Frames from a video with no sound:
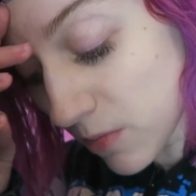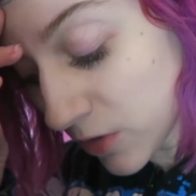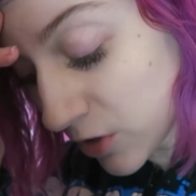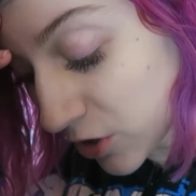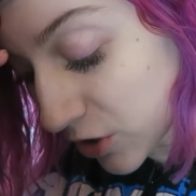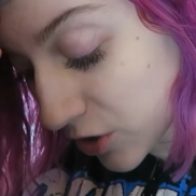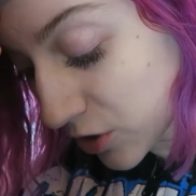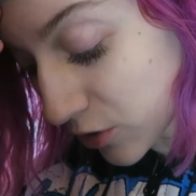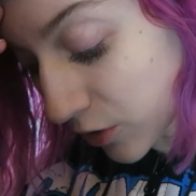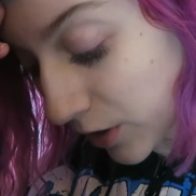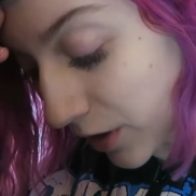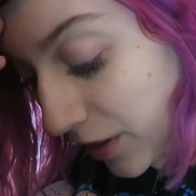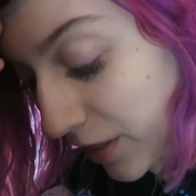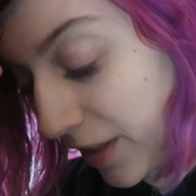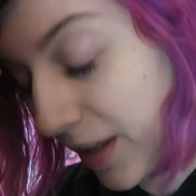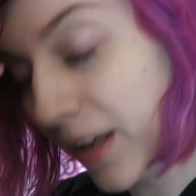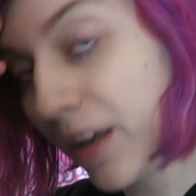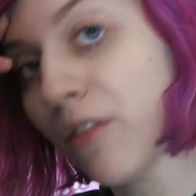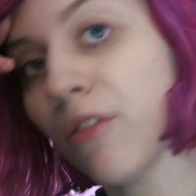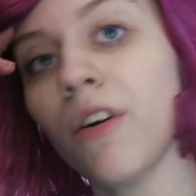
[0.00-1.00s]
just trying
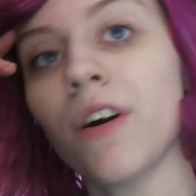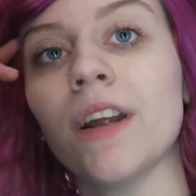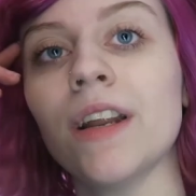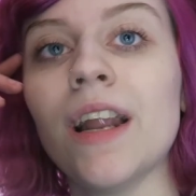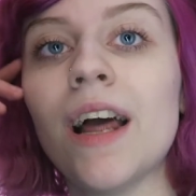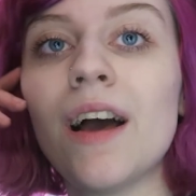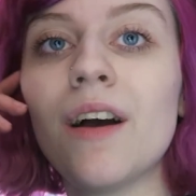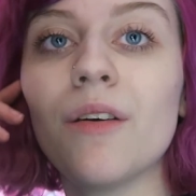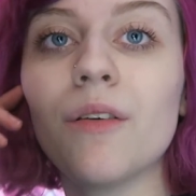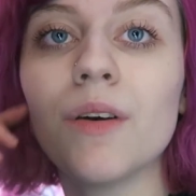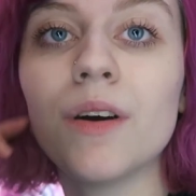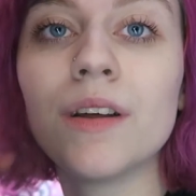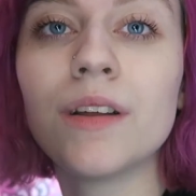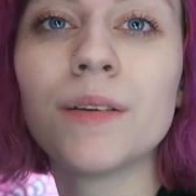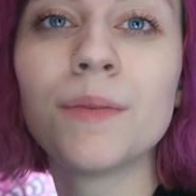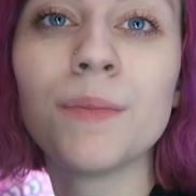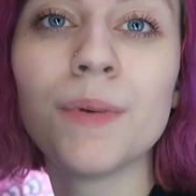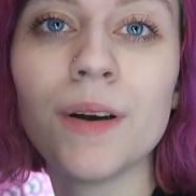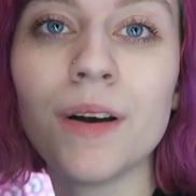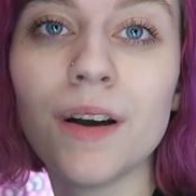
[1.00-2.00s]
to think right now,
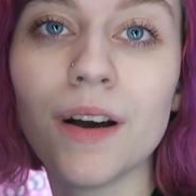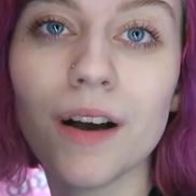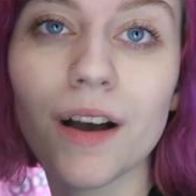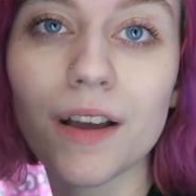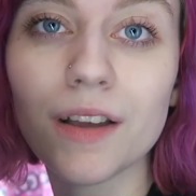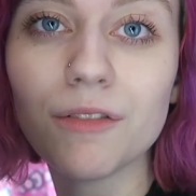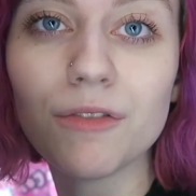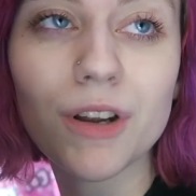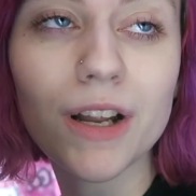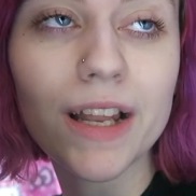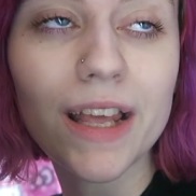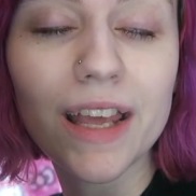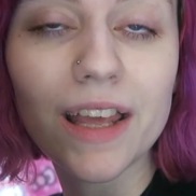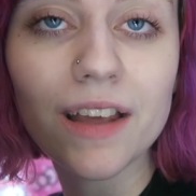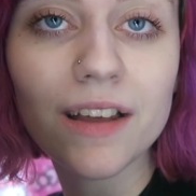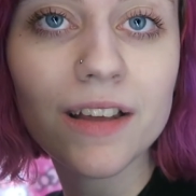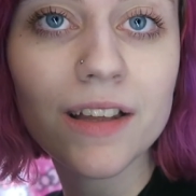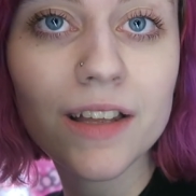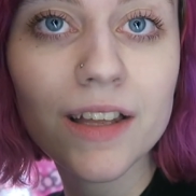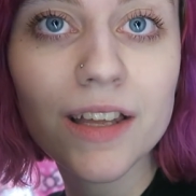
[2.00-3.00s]
but I
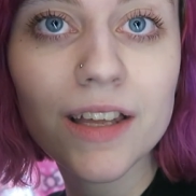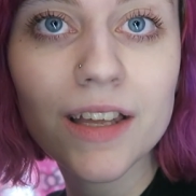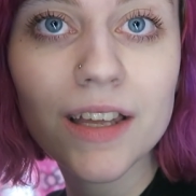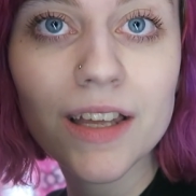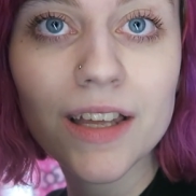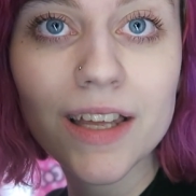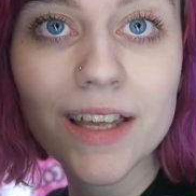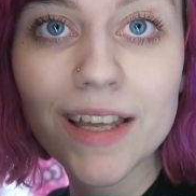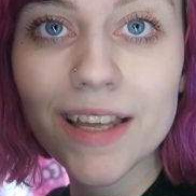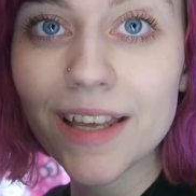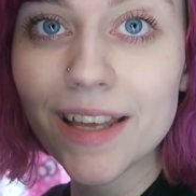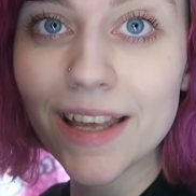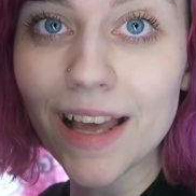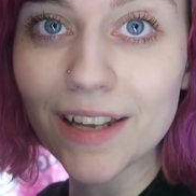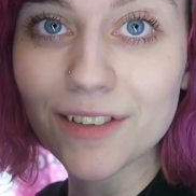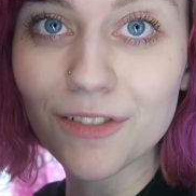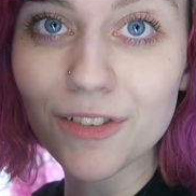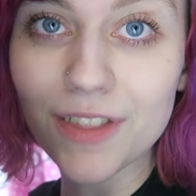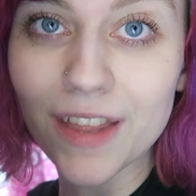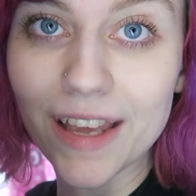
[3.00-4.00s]
really
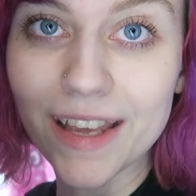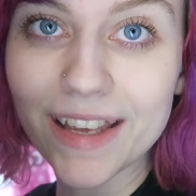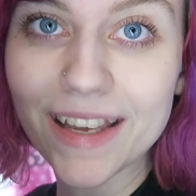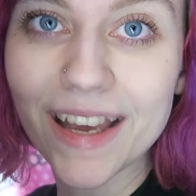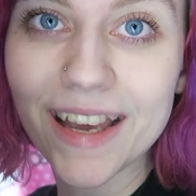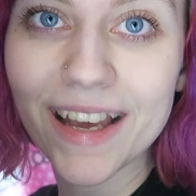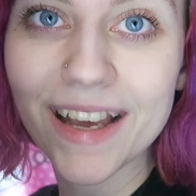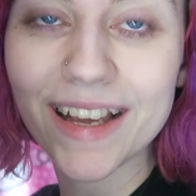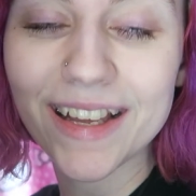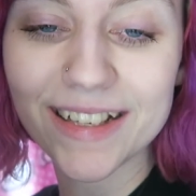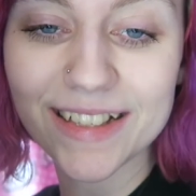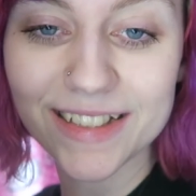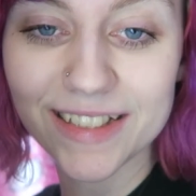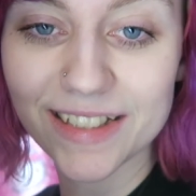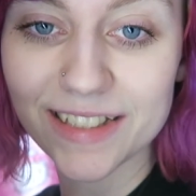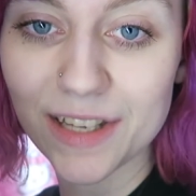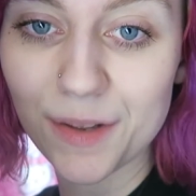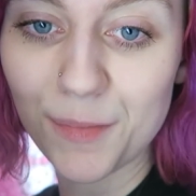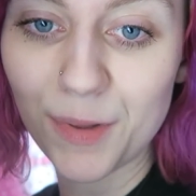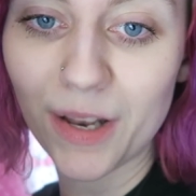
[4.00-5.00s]
cannot think, and it's
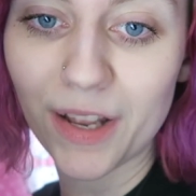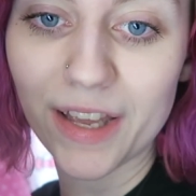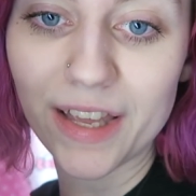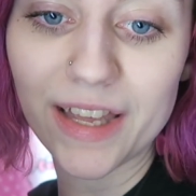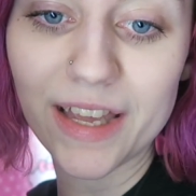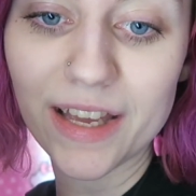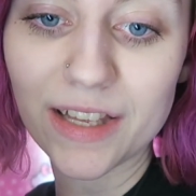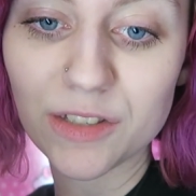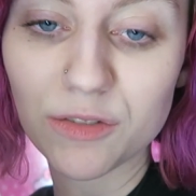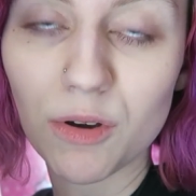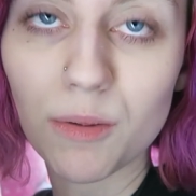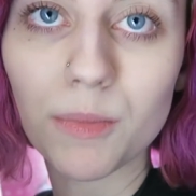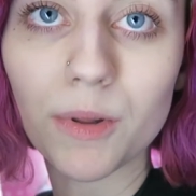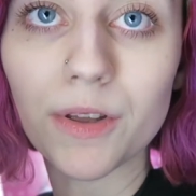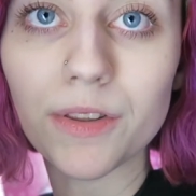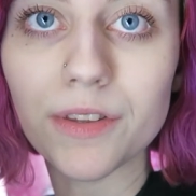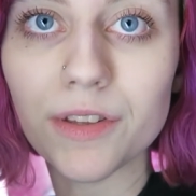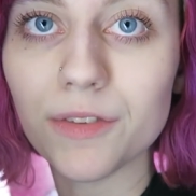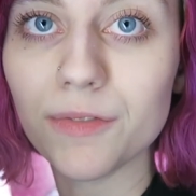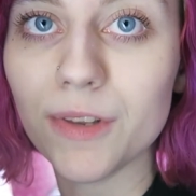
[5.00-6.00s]
gonna take me like a year to
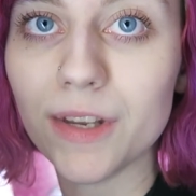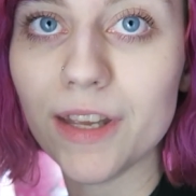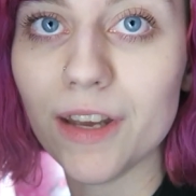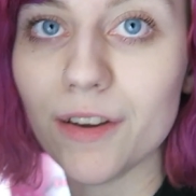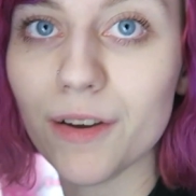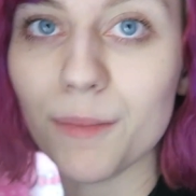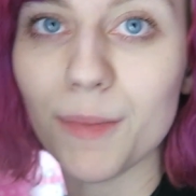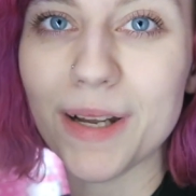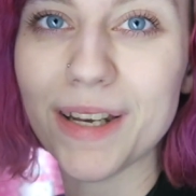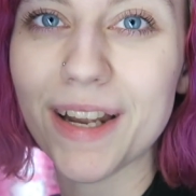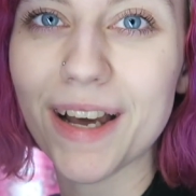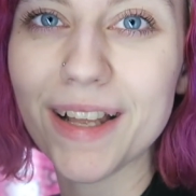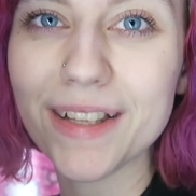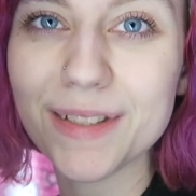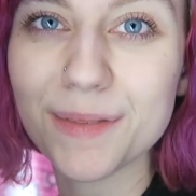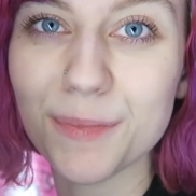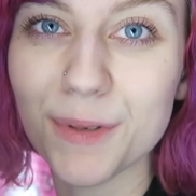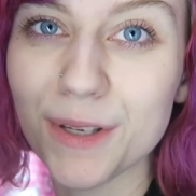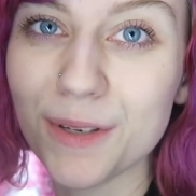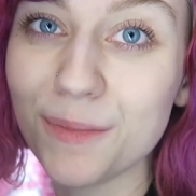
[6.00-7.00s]
upload this video at my
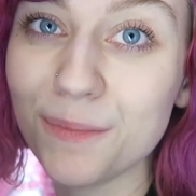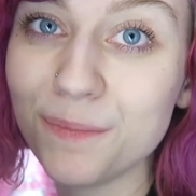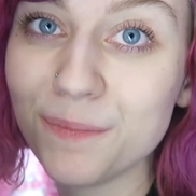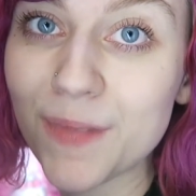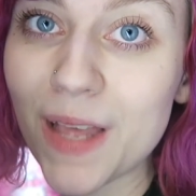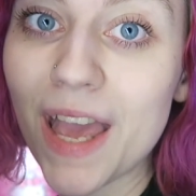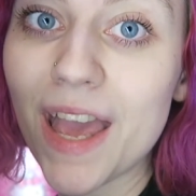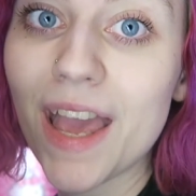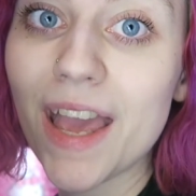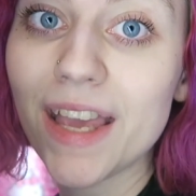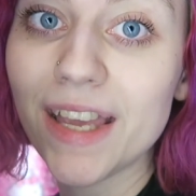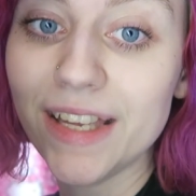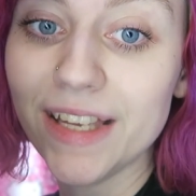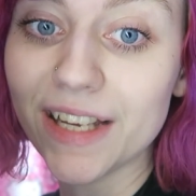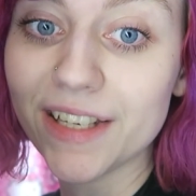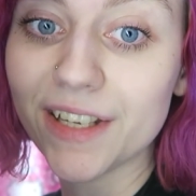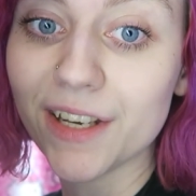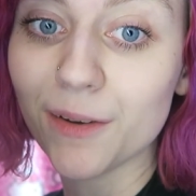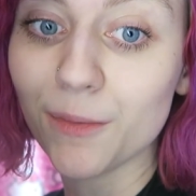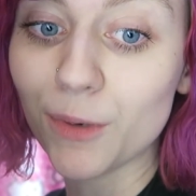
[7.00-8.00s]
dad's, but
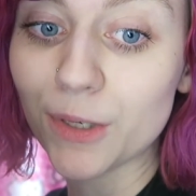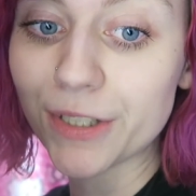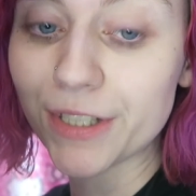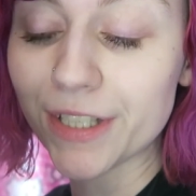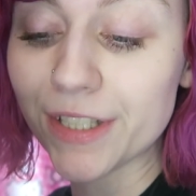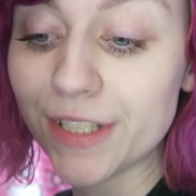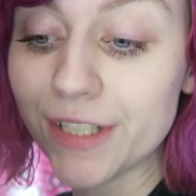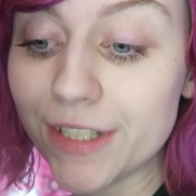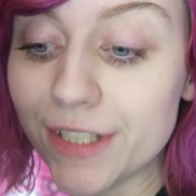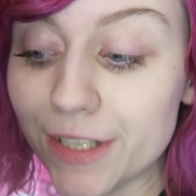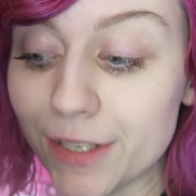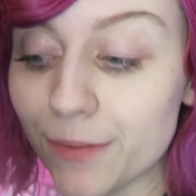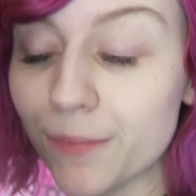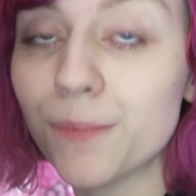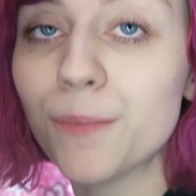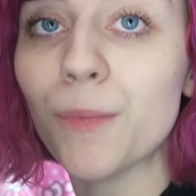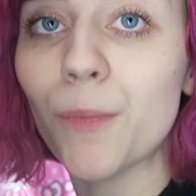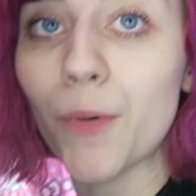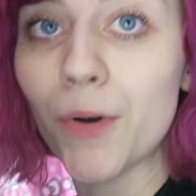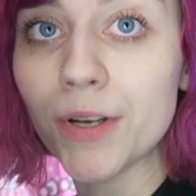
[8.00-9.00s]
you know, what can you
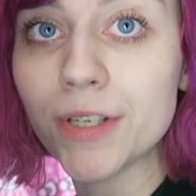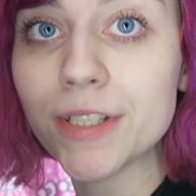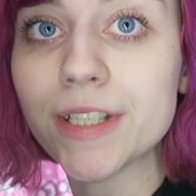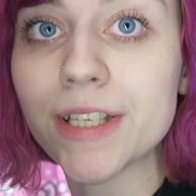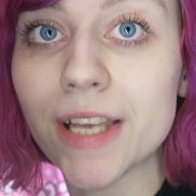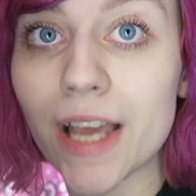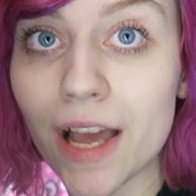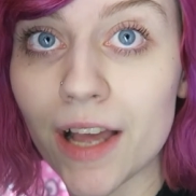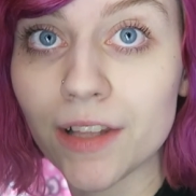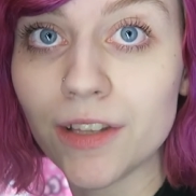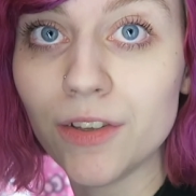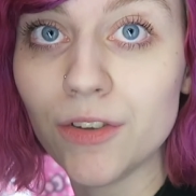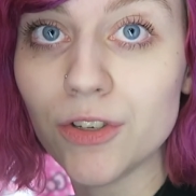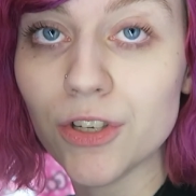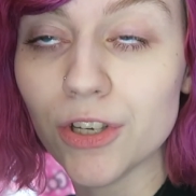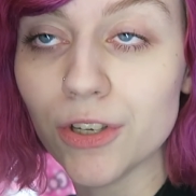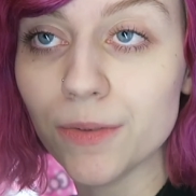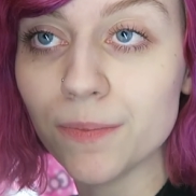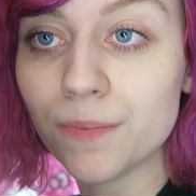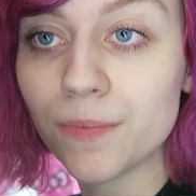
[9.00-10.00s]
do? What can you
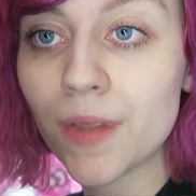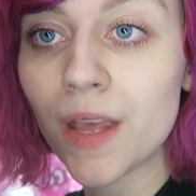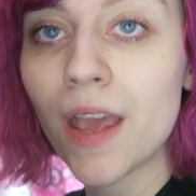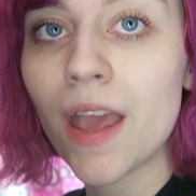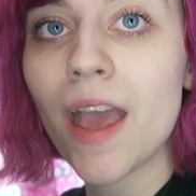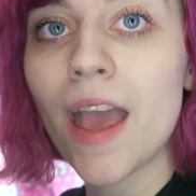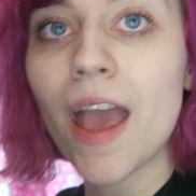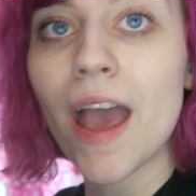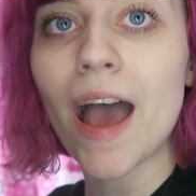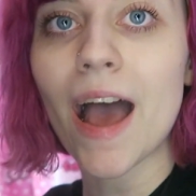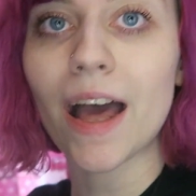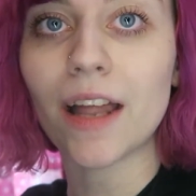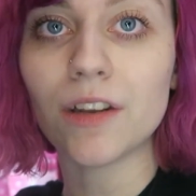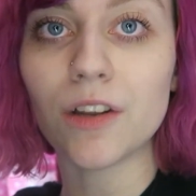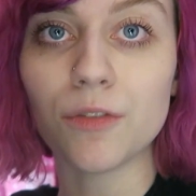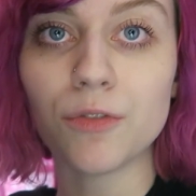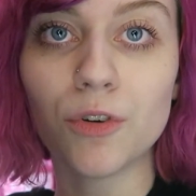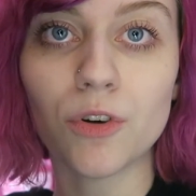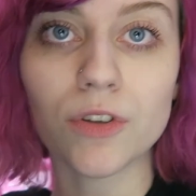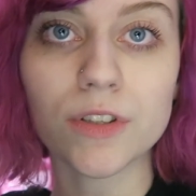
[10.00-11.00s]
do?
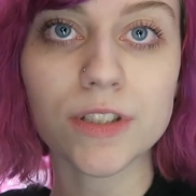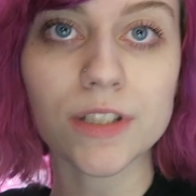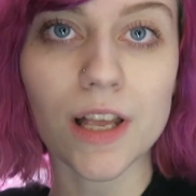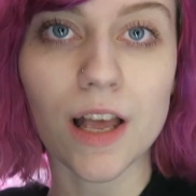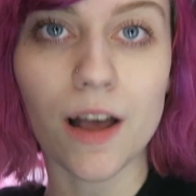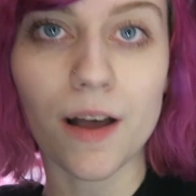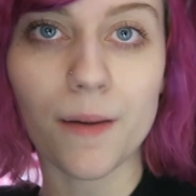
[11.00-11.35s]
And I've got